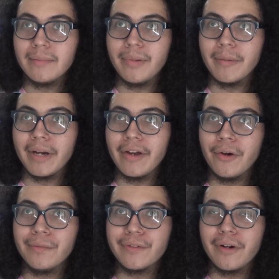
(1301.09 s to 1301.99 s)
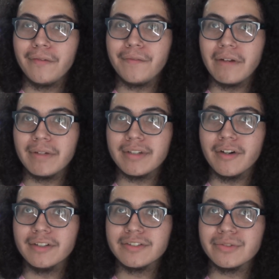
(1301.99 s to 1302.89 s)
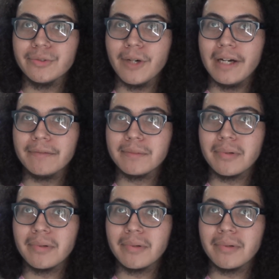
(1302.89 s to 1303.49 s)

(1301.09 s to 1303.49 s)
But my overall favorite console ever